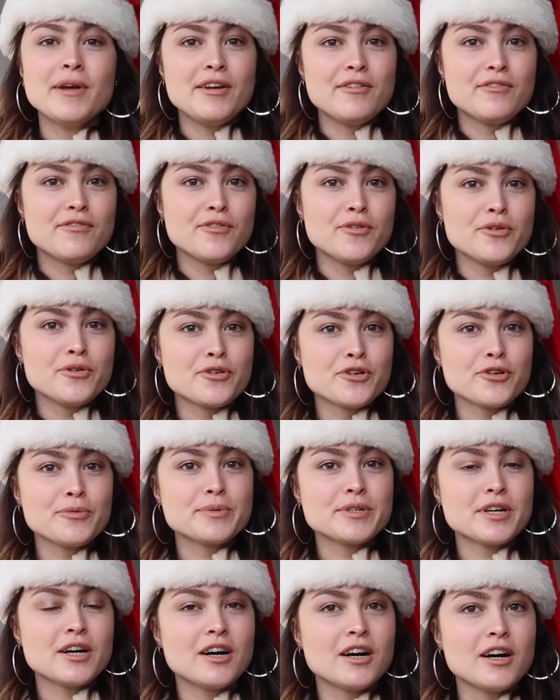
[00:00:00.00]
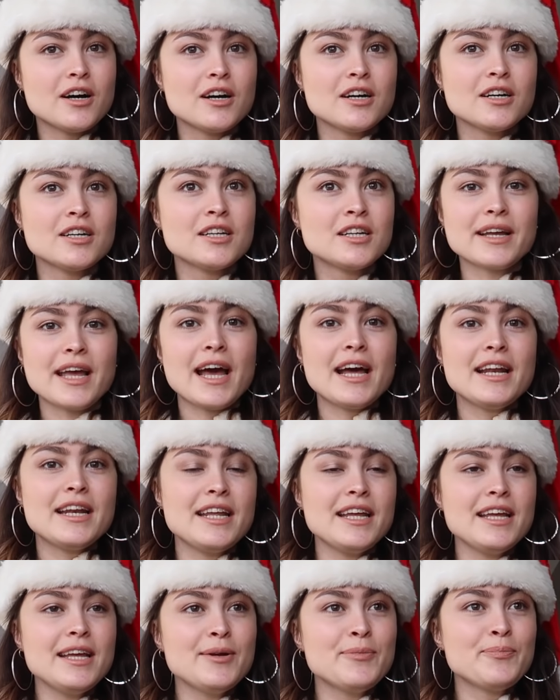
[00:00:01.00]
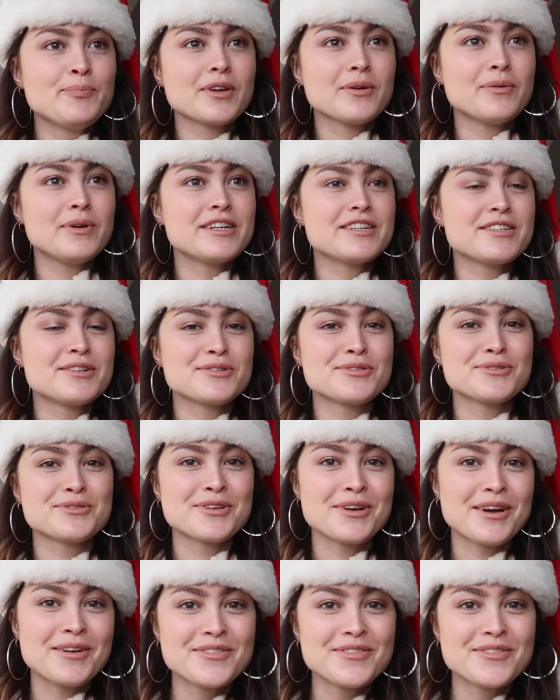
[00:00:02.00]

main food groups are. Candy, which is also,